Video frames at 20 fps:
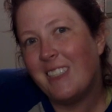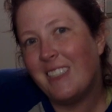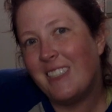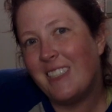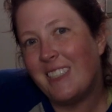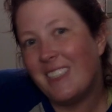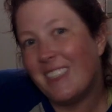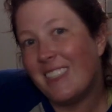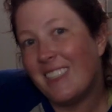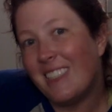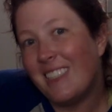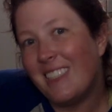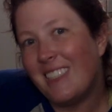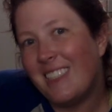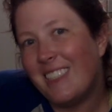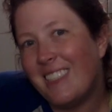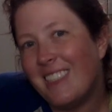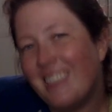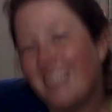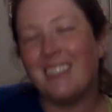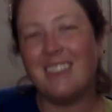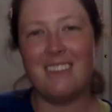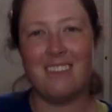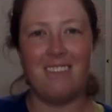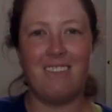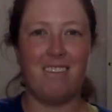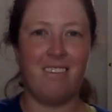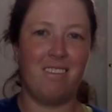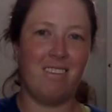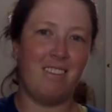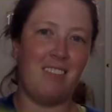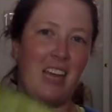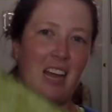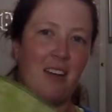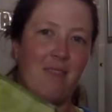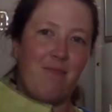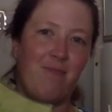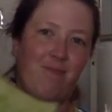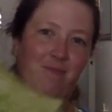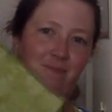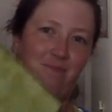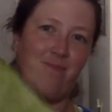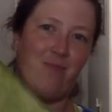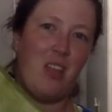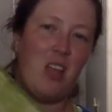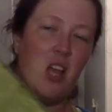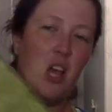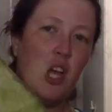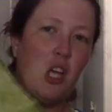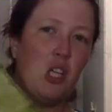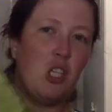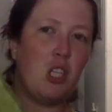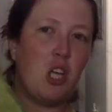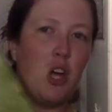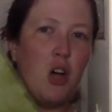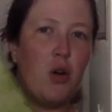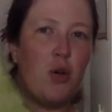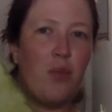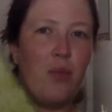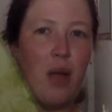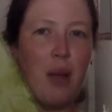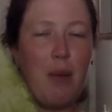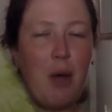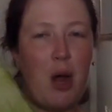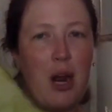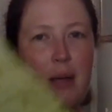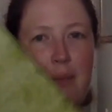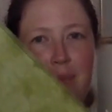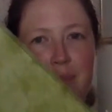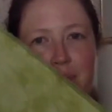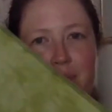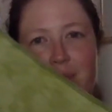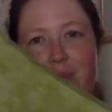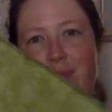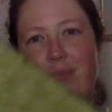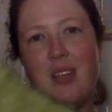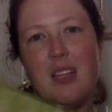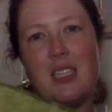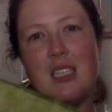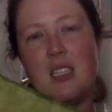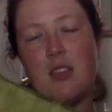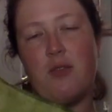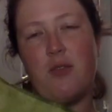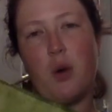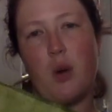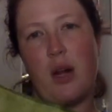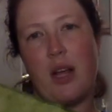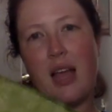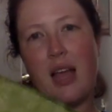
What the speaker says: Dang it. Yeah. So I bought it. This is a 40